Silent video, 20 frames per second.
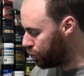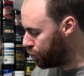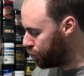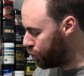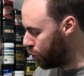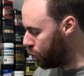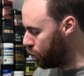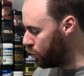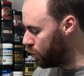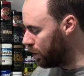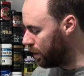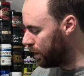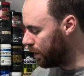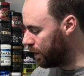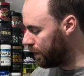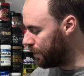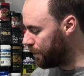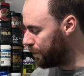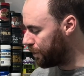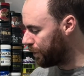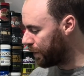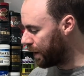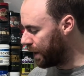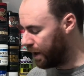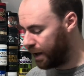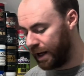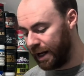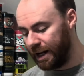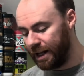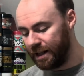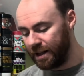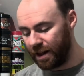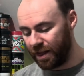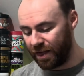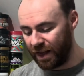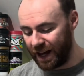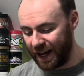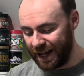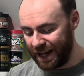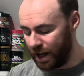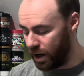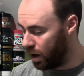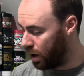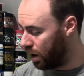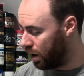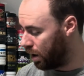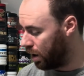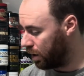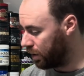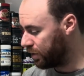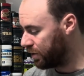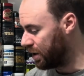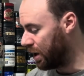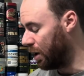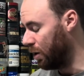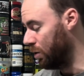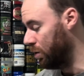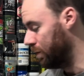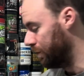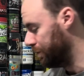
2, in they are. So